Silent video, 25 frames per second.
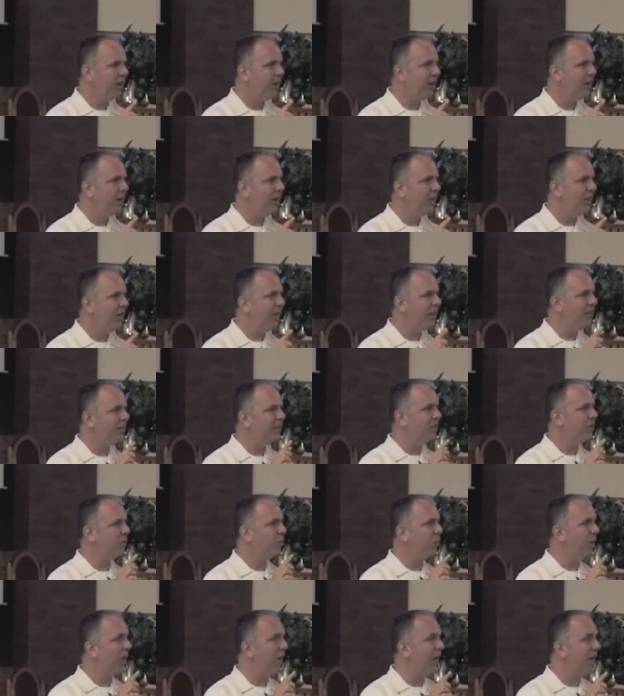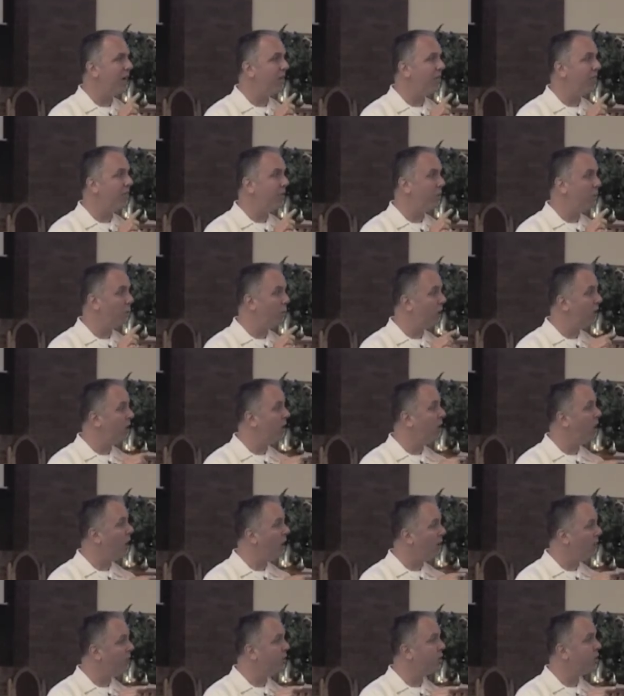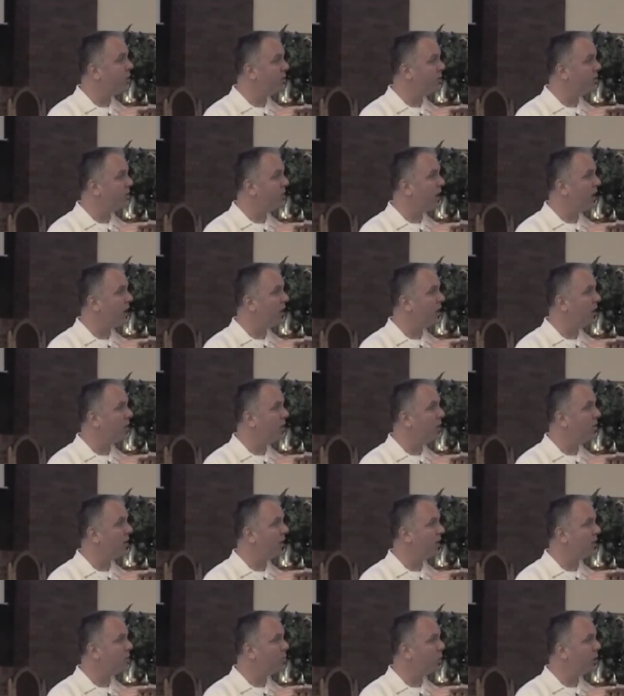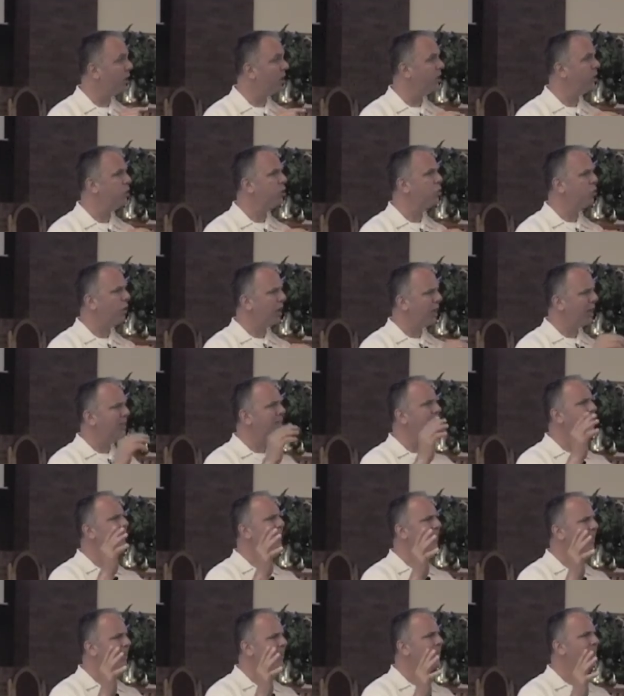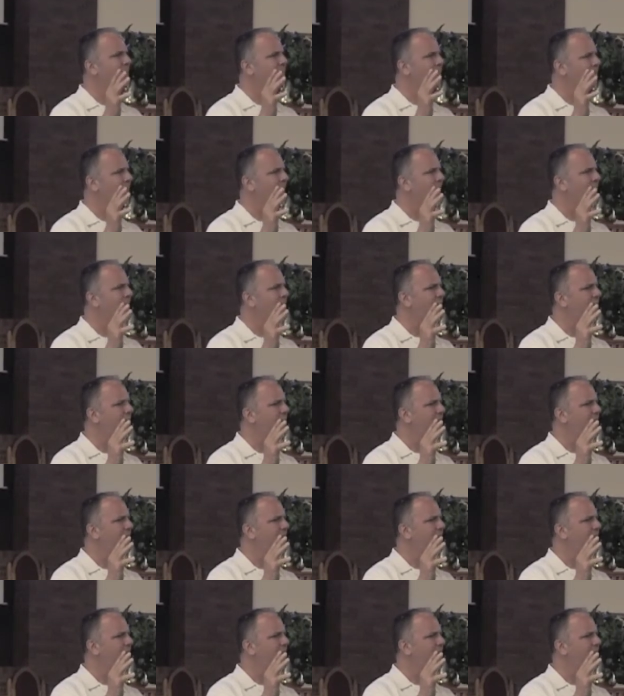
uh, in essence, we have the one that offers to follow is wanting to transcend his life,